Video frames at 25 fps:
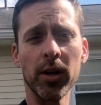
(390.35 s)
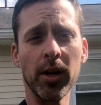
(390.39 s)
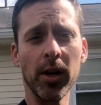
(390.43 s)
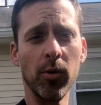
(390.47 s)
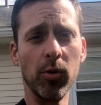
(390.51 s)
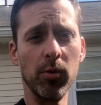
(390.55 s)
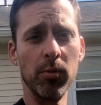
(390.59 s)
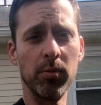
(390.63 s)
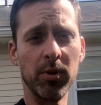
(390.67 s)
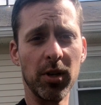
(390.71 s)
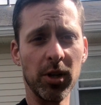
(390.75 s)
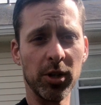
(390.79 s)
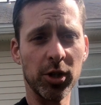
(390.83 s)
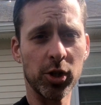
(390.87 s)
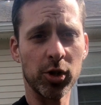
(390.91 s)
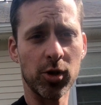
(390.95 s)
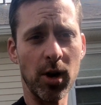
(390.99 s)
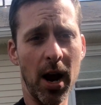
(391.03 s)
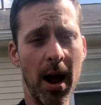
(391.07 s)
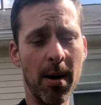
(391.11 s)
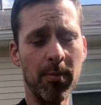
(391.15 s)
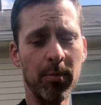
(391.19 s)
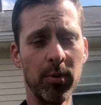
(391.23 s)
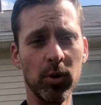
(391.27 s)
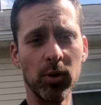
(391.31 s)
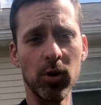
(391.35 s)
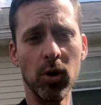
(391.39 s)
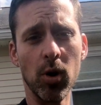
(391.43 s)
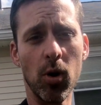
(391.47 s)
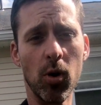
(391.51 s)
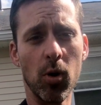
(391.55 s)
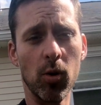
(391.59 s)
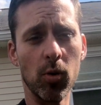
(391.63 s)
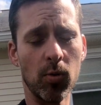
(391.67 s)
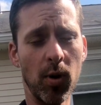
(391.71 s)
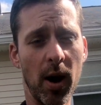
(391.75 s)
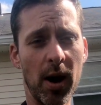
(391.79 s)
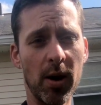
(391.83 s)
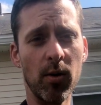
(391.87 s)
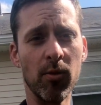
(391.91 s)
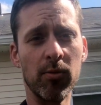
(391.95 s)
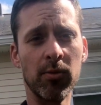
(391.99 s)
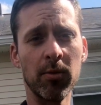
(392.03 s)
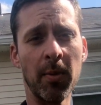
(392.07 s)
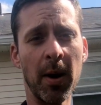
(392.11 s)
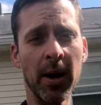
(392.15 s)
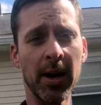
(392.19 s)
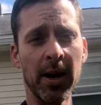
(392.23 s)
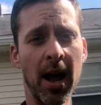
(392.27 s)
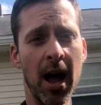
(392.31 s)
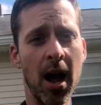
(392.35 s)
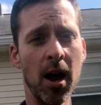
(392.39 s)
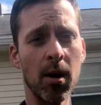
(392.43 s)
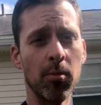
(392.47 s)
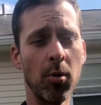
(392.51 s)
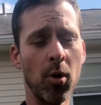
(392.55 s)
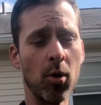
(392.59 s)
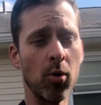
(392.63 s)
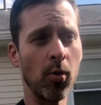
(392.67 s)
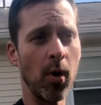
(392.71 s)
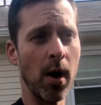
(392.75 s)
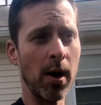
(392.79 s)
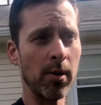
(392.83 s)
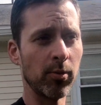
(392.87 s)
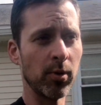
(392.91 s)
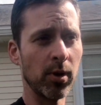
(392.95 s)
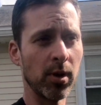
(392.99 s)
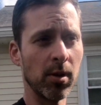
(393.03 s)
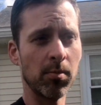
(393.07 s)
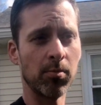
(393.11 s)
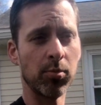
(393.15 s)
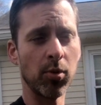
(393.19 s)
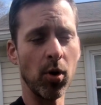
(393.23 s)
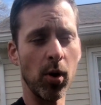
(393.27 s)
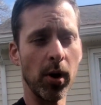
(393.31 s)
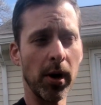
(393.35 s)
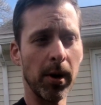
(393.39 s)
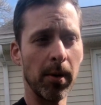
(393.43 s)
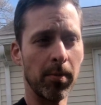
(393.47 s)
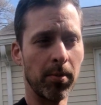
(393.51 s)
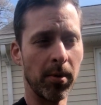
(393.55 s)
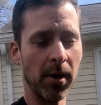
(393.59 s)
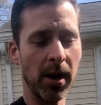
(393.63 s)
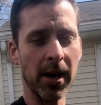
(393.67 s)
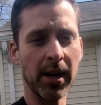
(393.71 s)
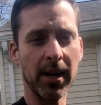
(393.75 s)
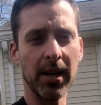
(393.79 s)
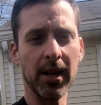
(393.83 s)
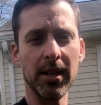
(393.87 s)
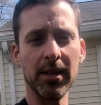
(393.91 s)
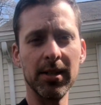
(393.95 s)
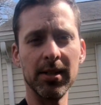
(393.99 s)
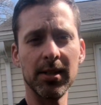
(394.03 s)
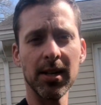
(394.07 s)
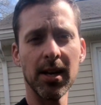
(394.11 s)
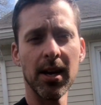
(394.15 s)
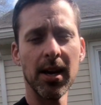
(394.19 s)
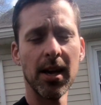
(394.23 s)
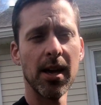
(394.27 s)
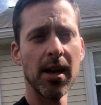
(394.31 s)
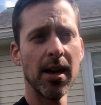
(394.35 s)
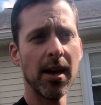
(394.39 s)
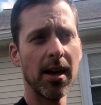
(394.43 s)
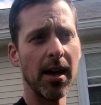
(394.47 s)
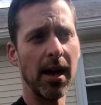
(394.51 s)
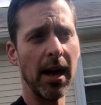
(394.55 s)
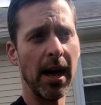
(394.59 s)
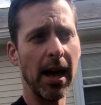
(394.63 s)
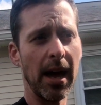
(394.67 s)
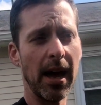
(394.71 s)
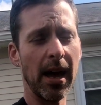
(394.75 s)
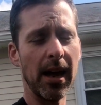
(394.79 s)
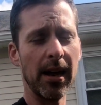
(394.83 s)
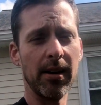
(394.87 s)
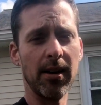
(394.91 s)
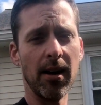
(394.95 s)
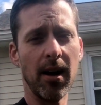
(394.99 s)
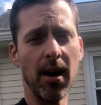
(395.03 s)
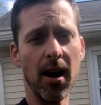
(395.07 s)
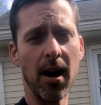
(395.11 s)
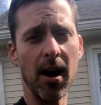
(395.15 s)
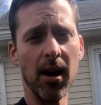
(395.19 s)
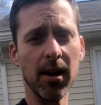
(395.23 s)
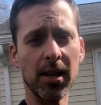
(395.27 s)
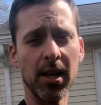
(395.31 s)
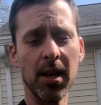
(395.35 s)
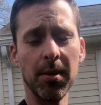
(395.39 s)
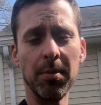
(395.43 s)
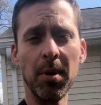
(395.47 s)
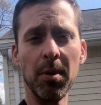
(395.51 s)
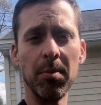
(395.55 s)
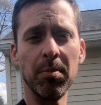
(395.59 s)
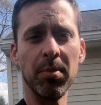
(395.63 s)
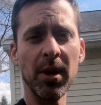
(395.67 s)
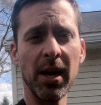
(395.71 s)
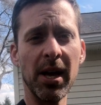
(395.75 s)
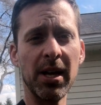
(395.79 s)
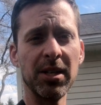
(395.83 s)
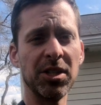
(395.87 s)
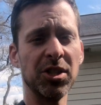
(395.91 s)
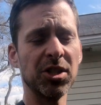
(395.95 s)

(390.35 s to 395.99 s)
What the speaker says: The strap will go right over my collarbone, right where the break is, and keep it in place.